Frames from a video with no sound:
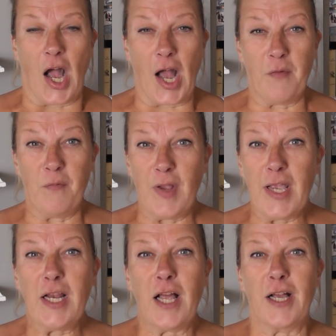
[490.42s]
I
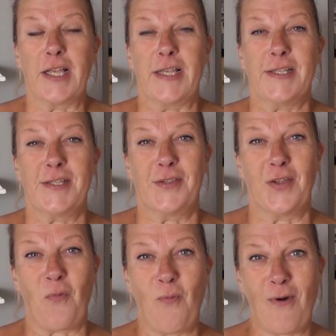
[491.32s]
realized
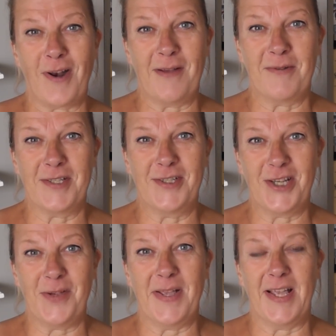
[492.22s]
that what I was
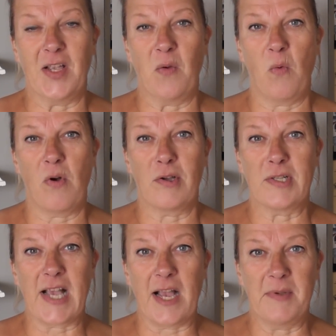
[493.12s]
doing
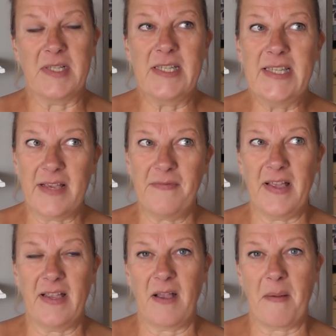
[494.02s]
was I was
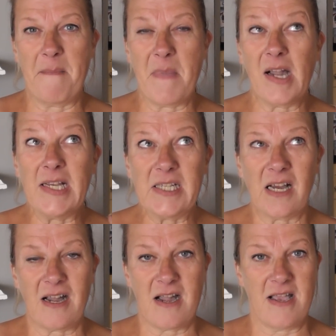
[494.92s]
giving my
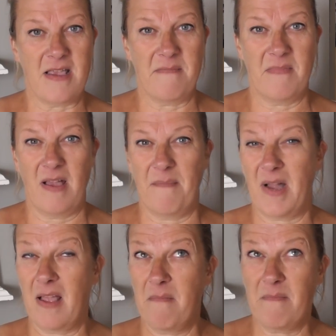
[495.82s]
time,
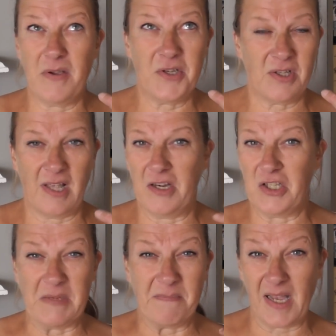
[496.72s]
my emotional
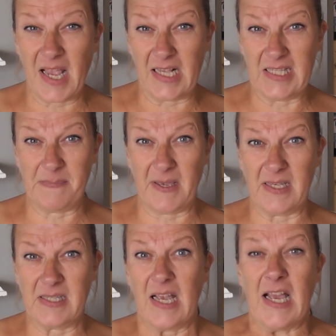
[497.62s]
energy, my
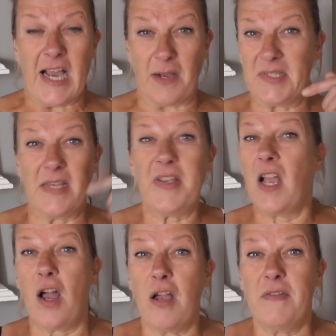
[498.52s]
headspace, I was giving
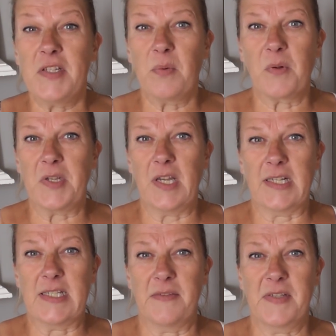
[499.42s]
it over to all the
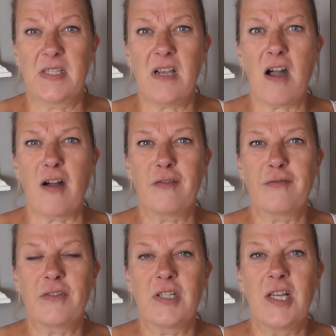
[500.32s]
negative
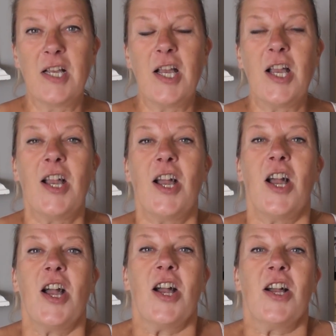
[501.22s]
stuff.
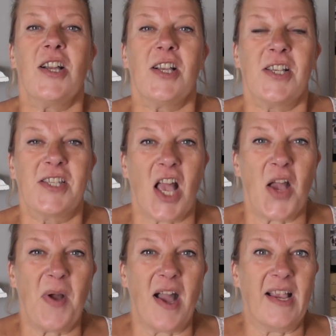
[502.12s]

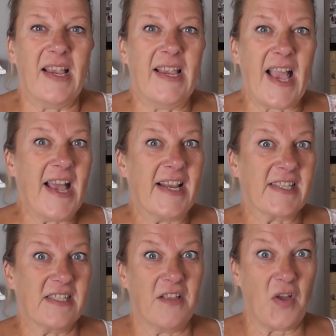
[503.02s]
So again,
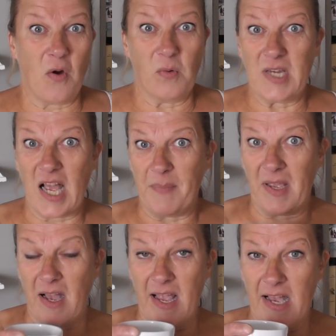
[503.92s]
it's another old
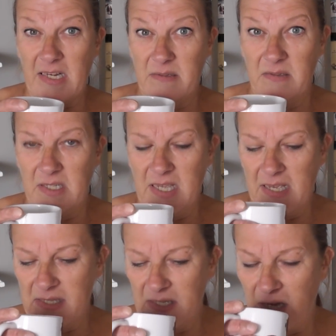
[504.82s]
habit I had
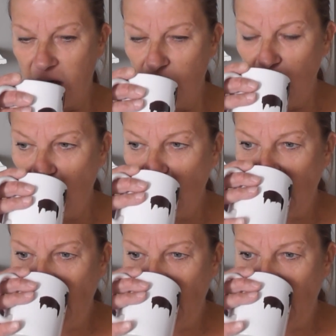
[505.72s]
years ago.